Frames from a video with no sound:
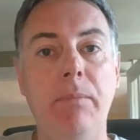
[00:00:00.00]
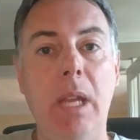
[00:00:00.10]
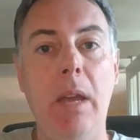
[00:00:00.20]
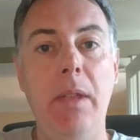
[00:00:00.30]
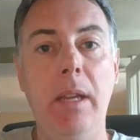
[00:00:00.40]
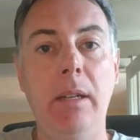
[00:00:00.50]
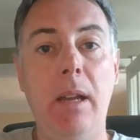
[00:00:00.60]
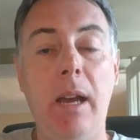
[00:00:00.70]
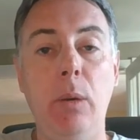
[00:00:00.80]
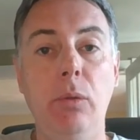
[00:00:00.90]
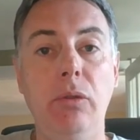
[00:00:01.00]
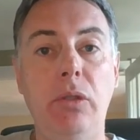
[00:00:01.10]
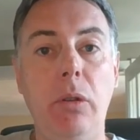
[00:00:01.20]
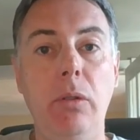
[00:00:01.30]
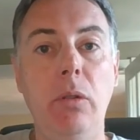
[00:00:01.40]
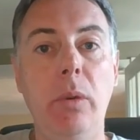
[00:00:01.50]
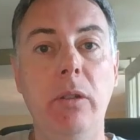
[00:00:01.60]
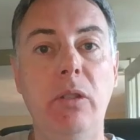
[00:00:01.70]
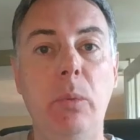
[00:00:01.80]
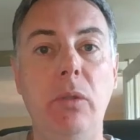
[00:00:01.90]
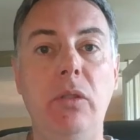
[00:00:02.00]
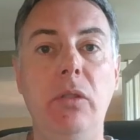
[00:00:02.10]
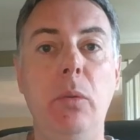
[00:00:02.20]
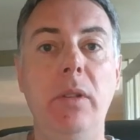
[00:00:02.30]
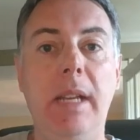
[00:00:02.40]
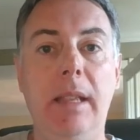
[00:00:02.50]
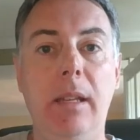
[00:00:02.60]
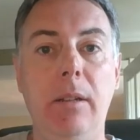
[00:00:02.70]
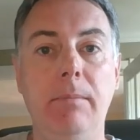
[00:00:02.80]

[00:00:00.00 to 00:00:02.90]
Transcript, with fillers: and then I will show you what you're supposed to do when you get there.